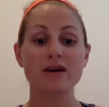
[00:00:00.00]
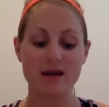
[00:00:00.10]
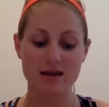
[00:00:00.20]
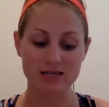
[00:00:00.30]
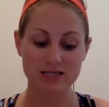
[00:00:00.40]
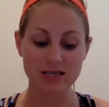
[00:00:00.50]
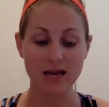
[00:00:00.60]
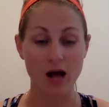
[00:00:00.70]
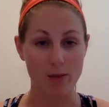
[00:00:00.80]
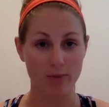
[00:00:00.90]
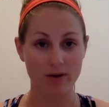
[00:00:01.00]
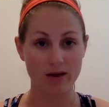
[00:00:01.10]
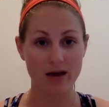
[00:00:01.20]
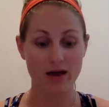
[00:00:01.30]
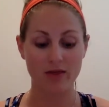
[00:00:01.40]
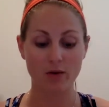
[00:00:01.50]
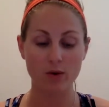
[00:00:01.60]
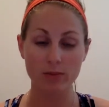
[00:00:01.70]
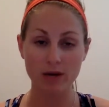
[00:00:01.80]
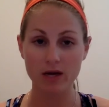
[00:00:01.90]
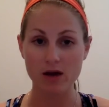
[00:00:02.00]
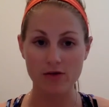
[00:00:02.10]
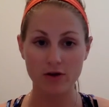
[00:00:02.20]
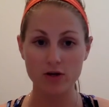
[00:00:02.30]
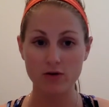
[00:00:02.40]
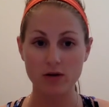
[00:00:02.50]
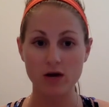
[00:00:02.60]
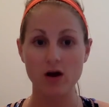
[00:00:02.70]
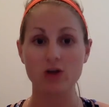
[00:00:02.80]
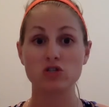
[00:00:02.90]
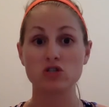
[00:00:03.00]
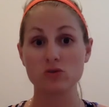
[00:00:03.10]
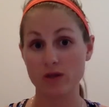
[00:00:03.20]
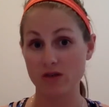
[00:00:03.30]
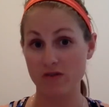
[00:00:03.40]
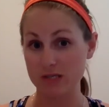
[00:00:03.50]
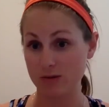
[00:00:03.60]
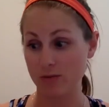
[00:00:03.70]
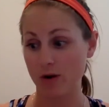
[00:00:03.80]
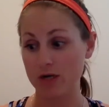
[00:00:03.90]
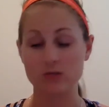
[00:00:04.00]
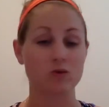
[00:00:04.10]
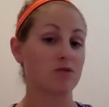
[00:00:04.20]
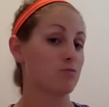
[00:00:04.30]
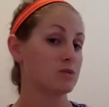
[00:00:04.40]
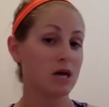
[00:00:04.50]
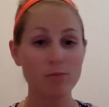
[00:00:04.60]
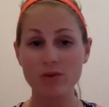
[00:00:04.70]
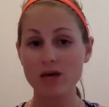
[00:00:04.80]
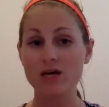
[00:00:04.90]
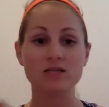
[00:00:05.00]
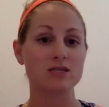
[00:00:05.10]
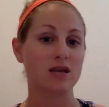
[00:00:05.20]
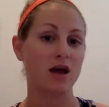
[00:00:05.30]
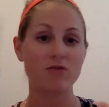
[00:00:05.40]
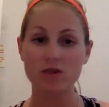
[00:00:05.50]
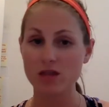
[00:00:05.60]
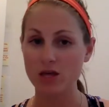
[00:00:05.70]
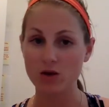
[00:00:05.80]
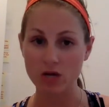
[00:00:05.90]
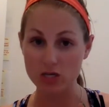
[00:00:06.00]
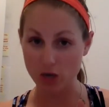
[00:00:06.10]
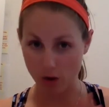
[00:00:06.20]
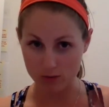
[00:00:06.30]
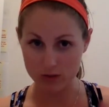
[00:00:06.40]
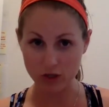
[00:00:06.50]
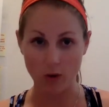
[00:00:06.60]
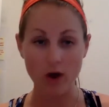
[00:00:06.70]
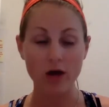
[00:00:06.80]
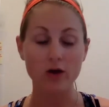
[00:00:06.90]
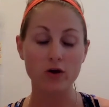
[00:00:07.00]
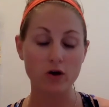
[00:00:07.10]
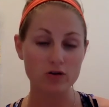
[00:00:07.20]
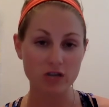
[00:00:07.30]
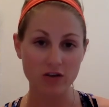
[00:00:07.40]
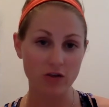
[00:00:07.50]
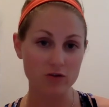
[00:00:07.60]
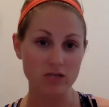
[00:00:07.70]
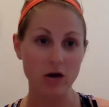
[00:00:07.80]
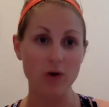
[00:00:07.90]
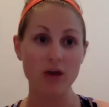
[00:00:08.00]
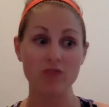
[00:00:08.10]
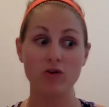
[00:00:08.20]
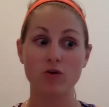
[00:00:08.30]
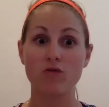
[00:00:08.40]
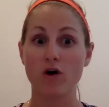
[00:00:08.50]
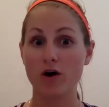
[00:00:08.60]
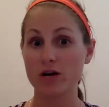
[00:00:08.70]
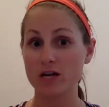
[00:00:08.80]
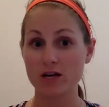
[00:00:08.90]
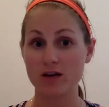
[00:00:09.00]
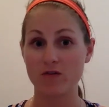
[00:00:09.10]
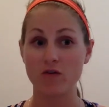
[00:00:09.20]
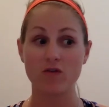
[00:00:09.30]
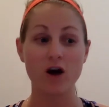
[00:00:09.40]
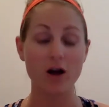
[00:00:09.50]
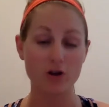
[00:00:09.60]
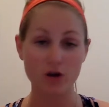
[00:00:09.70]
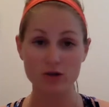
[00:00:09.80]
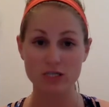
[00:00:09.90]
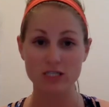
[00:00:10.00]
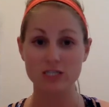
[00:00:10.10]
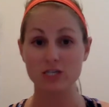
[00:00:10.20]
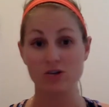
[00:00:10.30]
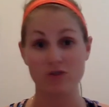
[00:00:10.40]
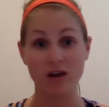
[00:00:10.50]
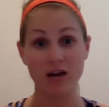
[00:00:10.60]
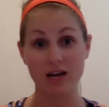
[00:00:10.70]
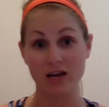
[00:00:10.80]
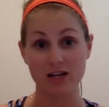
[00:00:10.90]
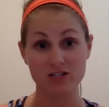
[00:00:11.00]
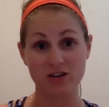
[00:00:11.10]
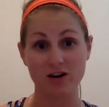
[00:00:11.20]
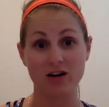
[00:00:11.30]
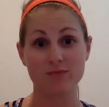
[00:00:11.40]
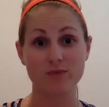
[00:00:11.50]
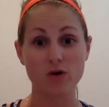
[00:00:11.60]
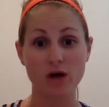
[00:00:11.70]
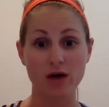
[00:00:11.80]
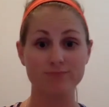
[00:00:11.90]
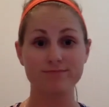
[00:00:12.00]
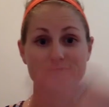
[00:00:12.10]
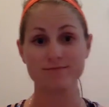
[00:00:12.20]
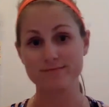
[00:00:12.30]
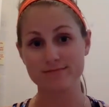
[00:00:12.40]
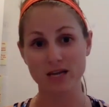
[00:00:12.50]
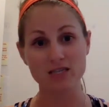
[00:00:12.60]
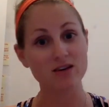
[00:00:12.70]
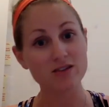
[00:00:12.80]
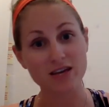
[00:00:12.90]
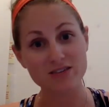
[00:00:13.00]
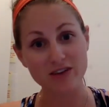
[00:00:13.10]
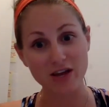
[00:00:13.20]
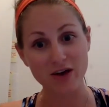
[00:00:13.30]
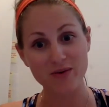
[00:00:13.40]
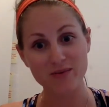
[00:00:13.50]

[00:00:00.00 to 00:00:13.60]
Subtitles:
and set up. And there will be another unit on doing the Facebook parties with templates and everything that you need to know. So you can go check those out if you've gotten your hostesses and you're ready to get started. Okay, until next video.